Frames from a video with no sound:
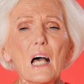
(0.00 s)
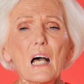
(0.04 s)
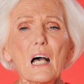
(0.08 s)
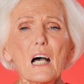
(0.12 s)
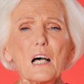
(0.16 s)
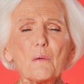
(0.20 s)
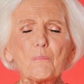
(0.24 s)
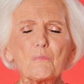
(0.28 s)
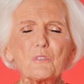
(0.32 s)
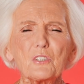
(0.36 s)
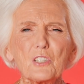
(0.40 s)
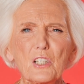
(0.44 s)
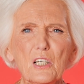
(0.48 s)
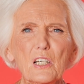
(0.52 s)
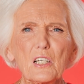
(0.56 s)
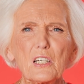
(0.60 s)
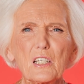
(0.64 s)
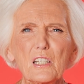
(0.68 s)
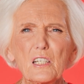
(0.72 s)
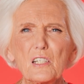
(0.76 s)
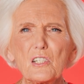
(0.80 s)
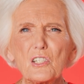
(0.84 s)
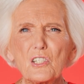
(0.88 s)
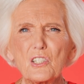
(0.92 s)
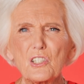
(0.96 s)
A
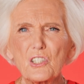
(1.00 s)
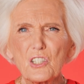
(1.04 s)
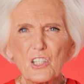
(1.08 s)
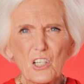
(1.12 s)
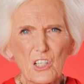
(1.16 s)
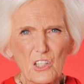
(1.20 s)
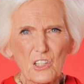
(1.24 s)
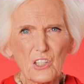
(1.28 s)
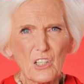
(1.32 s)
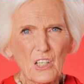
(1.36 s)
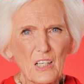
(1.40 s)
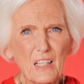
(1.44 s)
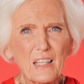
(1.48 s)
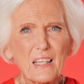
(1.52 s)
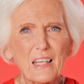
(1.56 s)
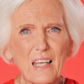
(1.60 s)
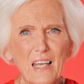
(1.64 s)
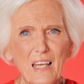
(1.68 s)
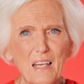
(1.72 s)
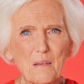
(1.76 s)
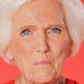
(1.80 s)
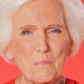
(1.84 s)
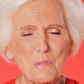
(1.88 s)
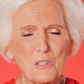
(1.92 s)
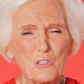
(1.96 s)
turkey certainly
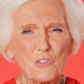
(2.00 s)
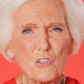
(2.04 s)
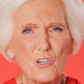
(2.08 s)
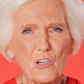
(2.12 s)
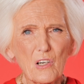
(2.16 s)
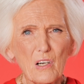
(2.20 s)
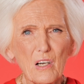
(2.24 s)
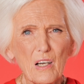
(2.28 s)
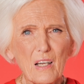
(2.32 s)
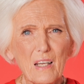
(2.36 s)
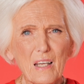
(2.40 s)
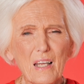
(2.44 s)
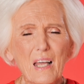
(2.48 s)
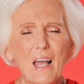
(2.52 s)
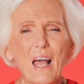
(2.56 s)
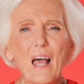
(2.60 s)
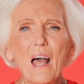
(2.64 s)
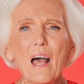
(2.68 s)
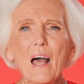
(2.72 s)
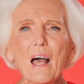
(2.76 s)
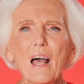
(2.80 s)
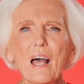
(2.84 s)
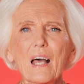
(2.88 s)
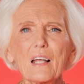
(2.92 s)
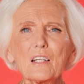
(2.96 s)
can be dry,
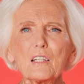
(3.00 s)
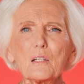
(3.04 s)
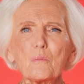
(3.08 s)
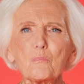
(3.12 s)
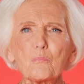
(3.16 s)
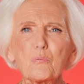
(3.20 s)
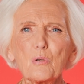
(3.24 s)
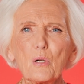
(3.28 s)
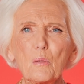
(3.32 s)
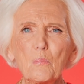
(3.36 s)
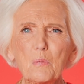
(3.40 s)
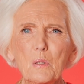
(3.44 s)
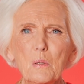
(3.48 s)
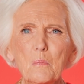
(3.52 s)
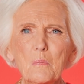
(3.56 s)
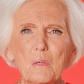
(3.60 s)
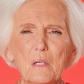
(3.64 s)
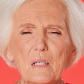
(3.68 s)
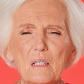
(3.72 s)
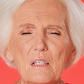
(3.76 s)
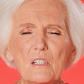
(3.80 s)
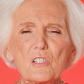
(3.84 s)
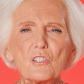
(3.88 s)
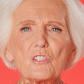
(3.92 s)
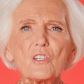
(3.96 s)
and the problem
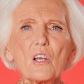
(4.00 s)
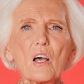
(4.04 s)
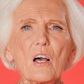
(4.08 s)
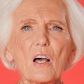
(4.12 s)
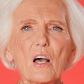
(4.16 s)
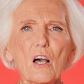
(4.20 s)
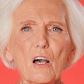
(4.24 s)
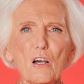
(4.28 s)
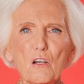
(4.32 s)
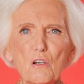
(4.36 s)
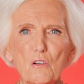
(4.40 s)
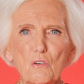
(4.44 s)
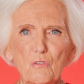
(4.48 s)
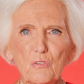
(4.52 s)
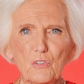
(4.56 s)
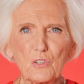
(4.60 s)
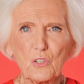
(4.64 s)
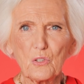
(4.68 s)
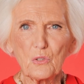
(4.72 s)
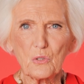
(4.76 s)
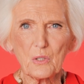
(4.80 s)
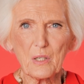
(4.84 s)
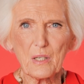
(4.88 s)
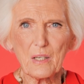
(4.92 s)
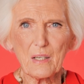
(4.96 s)
is
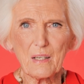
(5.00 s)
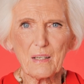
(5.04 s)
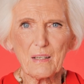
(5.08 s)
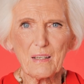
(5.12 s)
overcooking.